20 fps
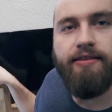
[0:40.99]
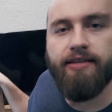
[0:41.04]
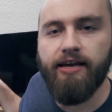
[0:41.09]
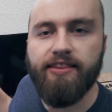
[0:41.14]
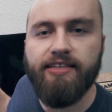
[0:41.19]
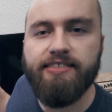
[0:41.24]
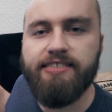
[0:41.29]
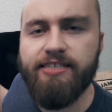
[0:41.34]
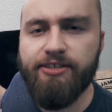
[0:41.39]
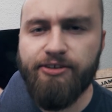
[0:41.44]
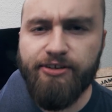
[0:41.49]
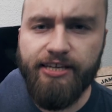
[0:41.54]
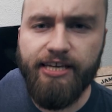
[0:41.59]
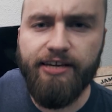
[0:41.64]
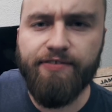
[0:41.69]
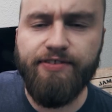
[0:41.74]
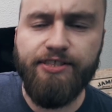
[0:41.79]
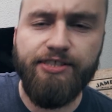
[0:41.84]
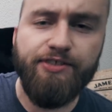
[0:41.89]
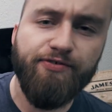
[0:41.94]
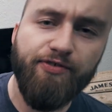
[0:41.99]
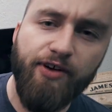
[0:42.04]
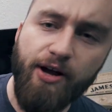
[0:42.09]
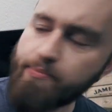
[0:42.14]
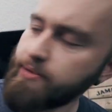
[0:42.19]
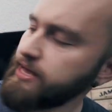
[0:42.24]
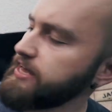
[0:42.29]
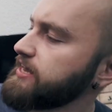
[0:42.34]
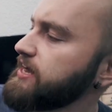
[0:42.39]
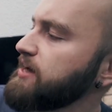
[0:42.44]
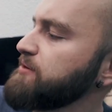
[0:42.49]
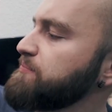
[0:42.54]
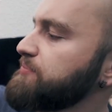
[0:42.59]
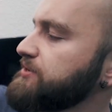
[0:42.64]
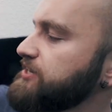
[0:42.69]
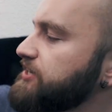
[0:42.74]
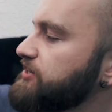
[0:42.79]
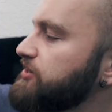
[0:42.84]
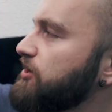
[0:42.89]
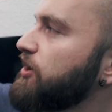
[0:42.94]
Now this little gift is from a
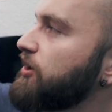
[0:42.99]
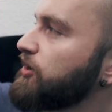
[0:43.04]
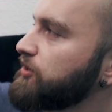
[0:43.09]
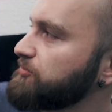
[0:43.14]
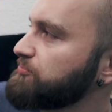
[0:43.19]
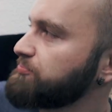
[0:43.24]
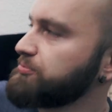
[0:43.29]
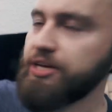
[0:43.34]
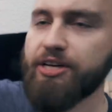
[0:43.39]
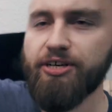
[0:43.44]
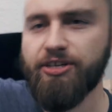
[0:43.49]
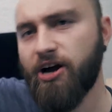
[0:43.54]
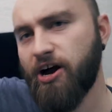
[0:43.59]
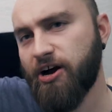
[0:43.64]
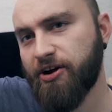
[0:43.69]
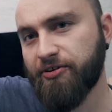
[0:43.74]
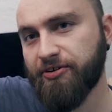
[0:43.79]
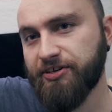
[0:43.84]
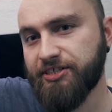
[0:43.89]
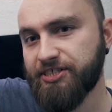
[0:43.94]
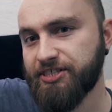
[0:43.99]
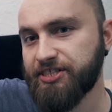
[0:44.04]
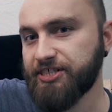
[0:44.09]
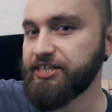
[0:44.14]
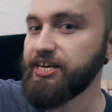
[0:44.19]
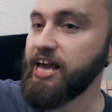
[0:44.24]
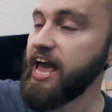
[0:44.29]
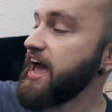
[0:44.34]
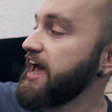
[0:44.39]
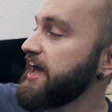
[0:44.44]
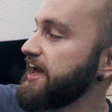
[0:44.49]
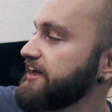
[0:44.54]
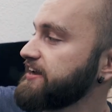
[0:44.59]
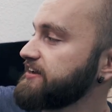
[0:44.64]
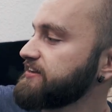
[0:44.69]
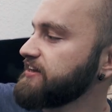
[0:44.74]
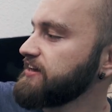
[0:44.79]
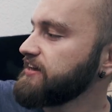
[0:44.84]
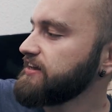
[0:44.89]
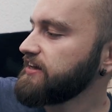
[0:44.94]
company called Beardocracy and